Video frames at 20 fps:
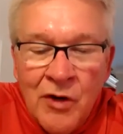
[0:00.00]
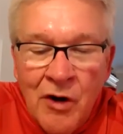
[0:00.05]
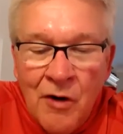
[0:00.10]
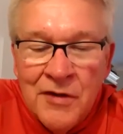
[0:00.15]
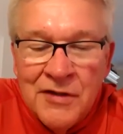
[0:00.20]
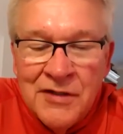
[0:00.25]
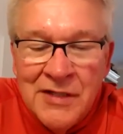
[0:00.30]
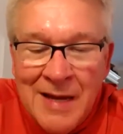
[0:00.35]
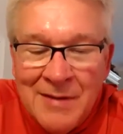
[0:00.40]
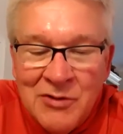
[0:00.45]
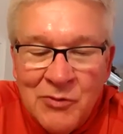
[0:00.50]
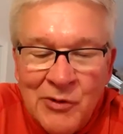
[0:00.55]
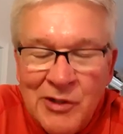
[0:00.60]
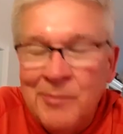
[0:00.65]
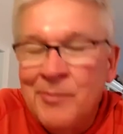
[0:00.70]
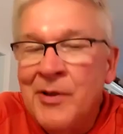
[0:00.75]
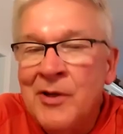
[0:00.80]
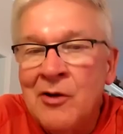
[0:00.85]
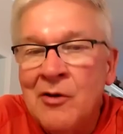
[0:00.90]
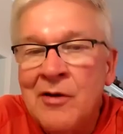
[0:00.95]
times we
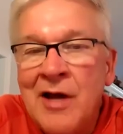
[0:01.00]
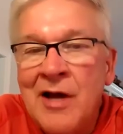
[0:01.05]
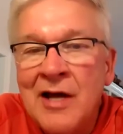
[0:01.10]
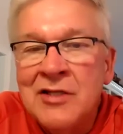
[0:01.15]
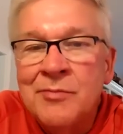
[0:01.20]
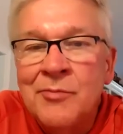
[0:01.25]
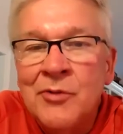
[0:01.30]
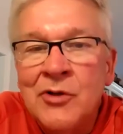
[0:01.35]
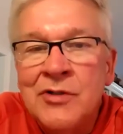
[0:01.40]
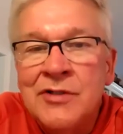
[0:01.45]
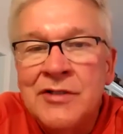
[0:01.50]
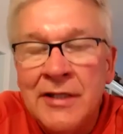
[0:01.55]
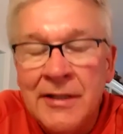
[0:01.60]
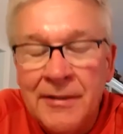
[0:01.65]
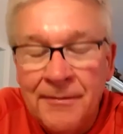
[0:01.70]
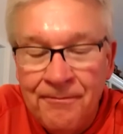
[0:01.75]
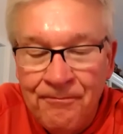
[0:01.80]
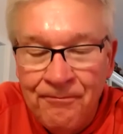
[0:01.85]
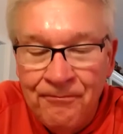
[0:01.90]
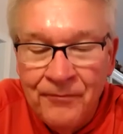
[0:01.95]
depend on God's
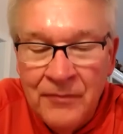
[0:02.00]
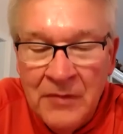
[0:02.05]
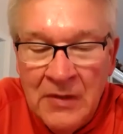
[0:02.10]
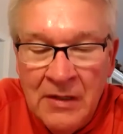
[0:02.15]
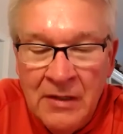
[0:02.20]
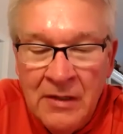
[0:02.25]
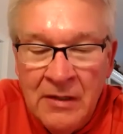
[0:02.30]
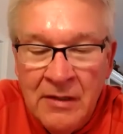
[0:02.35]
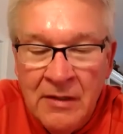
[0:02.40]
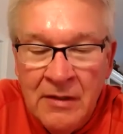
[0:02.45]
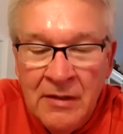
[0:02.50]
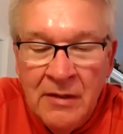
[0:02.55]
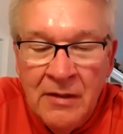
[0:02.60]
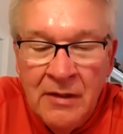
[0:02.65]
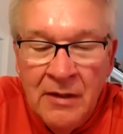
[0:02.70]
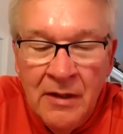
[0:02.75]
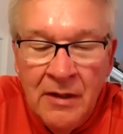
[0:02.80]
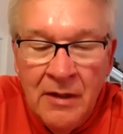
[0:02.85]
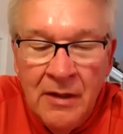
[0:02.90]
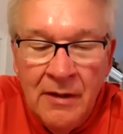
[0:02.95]
mercy?
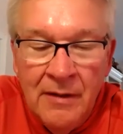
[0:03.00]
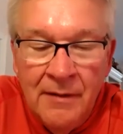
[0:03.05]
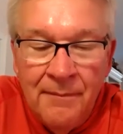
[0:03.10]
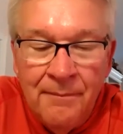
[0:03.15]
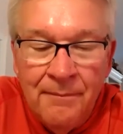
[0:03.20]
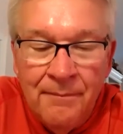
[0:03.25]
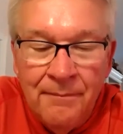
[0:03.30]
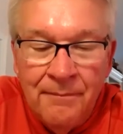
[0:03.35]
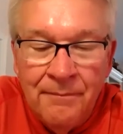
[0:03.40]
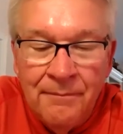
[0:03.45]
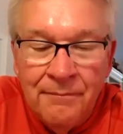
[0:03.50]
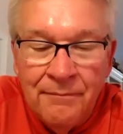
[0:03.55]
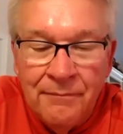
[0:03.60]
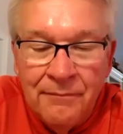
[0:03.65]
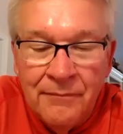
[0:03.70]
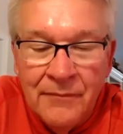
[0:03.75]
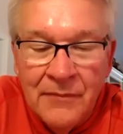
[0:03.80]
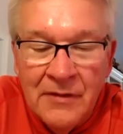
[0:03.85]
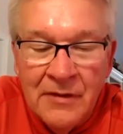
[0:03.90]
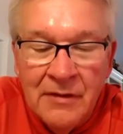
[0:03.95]

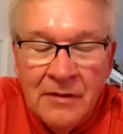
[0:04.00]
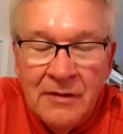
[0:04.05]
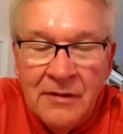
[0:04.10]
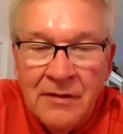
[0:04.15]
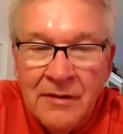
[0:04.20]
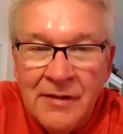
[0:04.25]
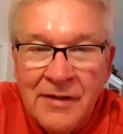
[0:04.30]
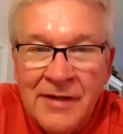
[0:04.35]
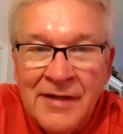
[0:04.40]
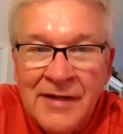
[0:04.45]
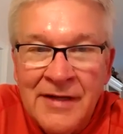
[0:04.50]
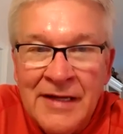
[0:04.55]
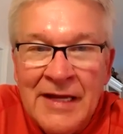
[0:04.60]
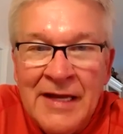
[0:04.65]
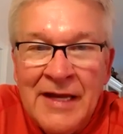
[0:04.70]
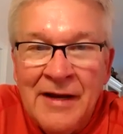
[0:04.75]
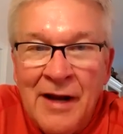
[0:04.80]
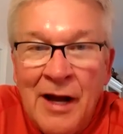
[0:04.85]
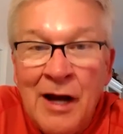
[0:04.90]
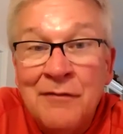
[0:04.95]

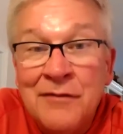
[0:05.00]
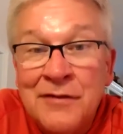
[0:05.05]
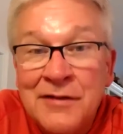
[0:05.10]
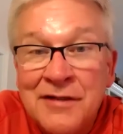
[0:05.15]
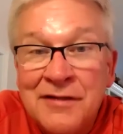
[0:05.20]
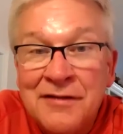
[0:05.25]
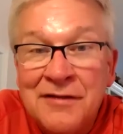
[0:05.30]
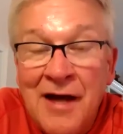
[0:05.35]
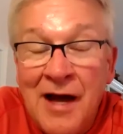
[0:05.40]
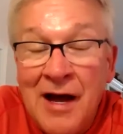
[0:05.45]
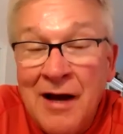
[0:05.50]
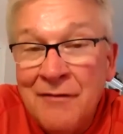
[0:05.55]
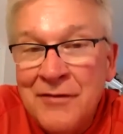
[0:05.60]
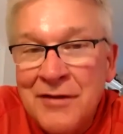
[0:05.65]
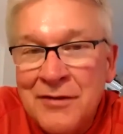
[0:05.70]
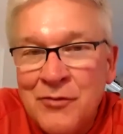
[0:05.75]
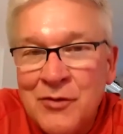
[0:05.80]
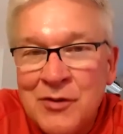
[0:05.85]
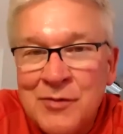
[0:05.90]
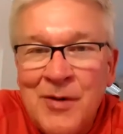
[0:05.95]
The
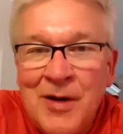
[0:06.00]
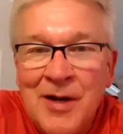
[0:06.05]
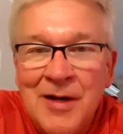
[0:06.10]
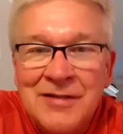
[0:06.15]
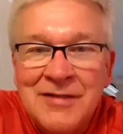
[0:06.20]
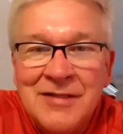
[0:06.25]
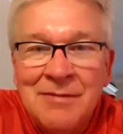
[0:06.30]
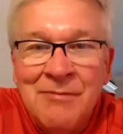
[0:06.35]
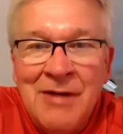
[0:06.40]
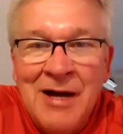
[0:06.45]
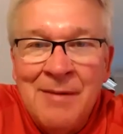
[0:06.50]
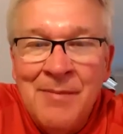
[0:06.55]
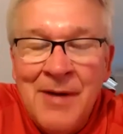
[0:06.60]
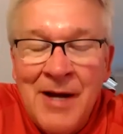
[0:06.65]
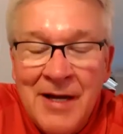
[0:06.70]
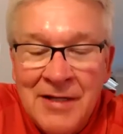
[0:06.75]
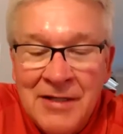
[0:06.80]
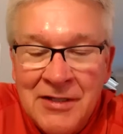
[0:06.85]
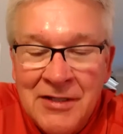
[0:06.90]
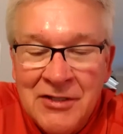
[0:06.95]
obvious response in my
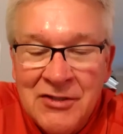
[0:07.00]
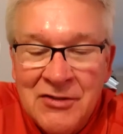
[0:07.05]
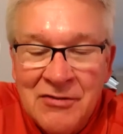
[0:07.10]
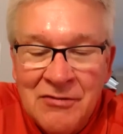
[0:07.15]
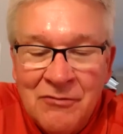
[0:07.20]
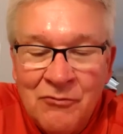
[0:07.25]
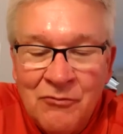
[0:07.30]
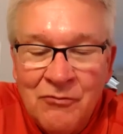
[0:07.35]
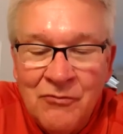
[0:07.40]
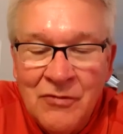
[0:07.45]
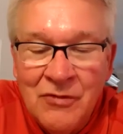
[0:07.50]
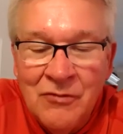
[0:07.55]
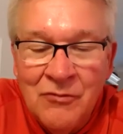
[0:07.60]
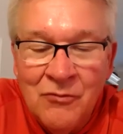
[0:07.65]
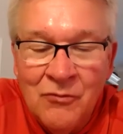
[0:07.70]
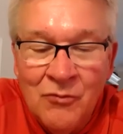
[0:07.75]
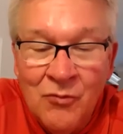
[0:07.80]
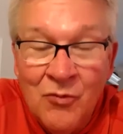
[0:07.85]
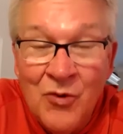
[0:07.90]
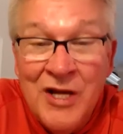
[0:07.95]
mind is
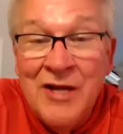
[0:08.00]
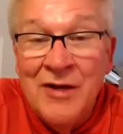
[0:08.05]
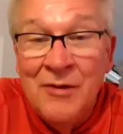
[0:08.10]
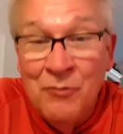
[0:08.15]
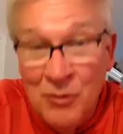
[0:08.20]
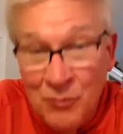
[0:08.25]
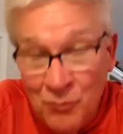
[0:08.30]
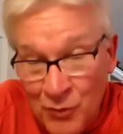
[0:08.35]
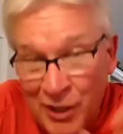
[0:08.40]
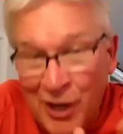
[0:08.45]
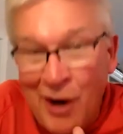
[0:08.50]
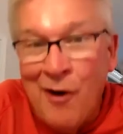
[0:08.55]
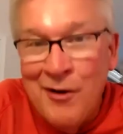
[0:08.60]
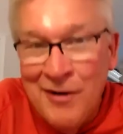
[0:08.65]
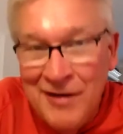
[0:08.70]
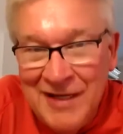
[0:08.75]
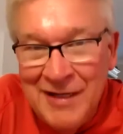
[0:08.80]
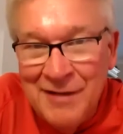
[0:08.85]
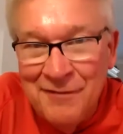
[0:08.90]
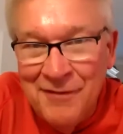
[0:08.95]
when we are in
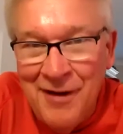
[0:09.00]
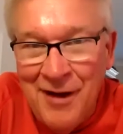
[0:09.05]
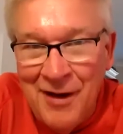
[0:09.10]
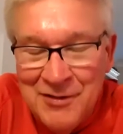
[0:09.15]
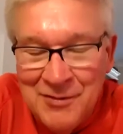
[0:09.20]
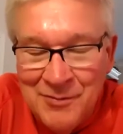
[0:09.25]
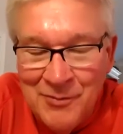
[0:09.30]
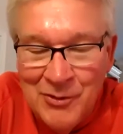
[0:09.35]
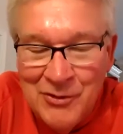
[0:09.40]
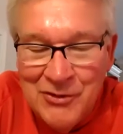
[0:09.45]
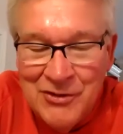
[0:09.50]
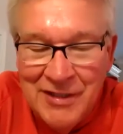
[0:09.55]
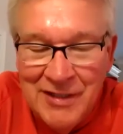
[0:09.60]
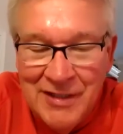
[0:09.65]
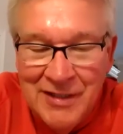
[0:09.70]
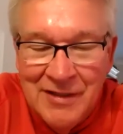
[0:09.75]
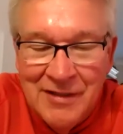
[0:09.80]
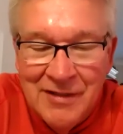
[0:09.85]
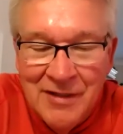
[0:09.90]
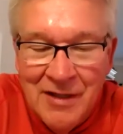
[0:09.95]
need of God's
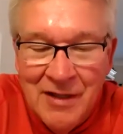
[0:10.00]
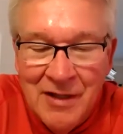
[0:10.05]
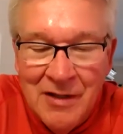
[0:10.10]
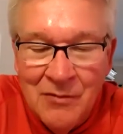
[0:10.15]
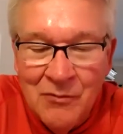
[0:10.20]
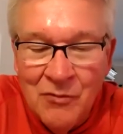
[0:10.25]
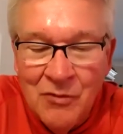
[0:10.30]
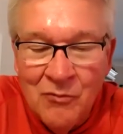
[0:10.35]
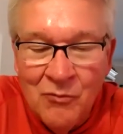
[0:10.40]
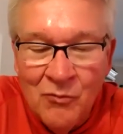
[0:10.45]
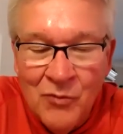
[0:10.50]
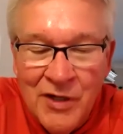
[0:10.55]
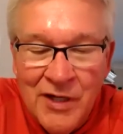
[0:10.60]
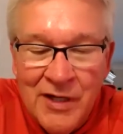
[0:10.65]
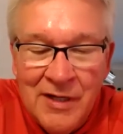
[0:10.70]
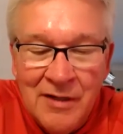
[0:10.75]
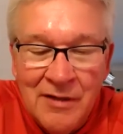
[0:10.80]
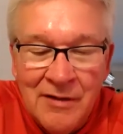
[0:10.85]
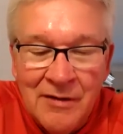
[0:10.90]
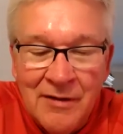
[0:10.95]
mercy, when
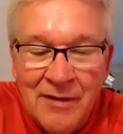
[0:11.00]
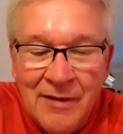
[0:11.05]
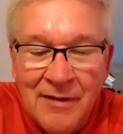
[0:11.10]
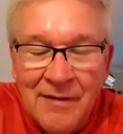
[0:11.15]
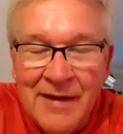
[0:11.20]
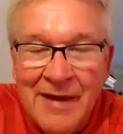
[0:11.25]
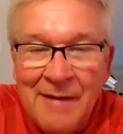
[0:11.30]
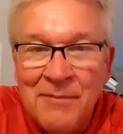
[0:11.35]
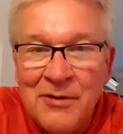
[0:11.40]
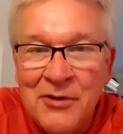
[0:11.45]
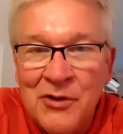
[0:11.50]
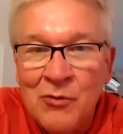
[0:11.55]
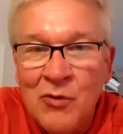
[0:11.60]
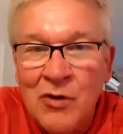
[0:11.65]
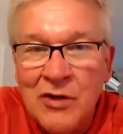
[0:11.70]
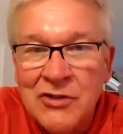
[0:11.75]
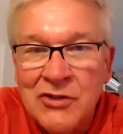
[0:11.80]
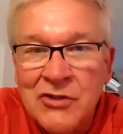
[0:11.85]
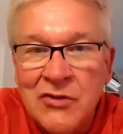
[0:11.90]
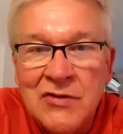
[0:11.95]
we have been the
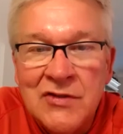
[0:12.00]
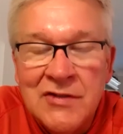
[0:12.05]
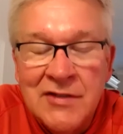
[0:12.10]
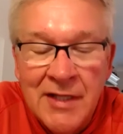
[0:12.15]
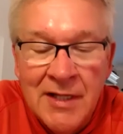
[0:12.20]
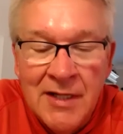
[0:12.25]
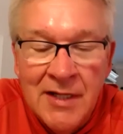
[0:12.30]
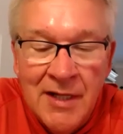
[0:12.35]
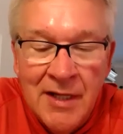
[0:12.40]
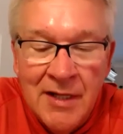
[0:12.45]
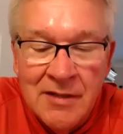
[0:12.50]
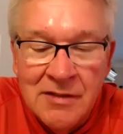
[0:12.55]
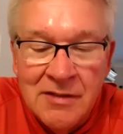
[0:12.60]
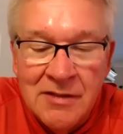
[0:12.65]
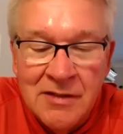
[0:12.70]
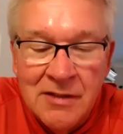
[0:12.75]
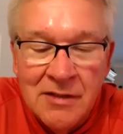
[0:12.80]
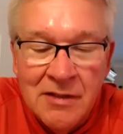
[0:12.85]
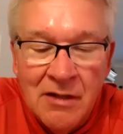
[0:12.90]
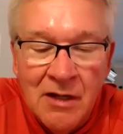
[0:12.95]
ones who sin
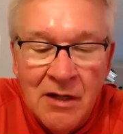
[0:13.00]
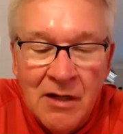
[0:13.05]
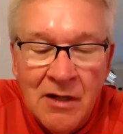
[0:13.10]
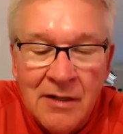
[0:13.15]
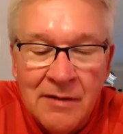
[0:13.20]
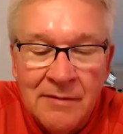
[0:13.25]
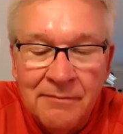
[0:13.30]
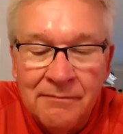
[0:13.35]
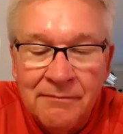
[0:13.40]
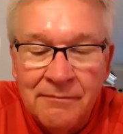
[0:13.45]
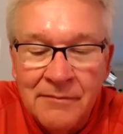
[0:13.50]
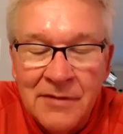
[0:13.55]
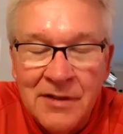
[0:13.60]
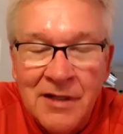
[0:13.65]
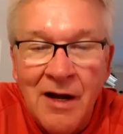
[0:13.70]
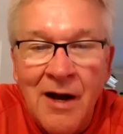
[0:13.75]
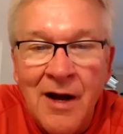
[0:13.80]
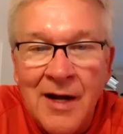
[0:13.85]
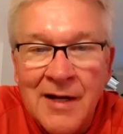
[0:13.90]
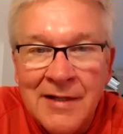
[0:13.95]
against
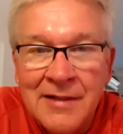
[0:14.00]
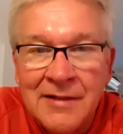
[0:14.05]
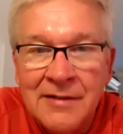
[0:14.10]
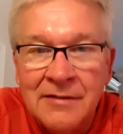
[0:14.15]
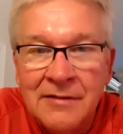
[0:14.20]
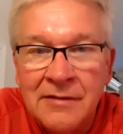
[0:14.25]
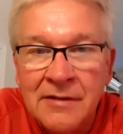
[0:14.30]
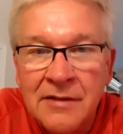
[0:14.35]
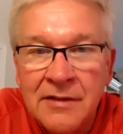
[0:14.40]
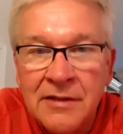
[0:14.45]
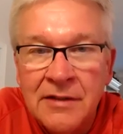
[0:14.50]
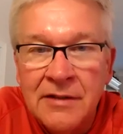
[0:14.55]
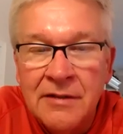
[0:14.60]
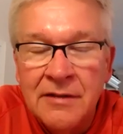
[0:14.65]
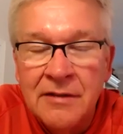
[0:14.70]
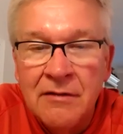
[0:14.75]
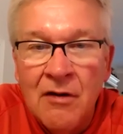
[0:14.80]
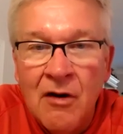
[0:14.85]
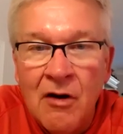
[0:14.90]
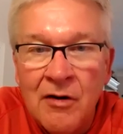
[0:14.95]
God and
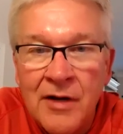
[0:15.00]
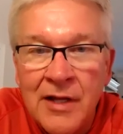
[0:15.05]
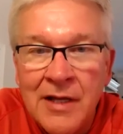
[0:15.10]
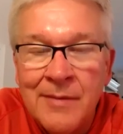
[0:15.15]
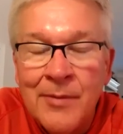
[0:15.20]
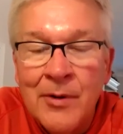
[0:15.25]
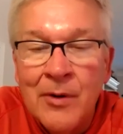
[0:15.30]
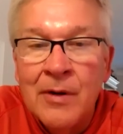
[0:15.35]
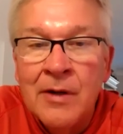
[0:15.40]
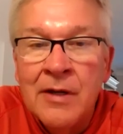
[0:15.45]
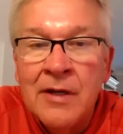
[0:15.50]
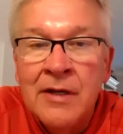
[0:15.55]
our neighbor.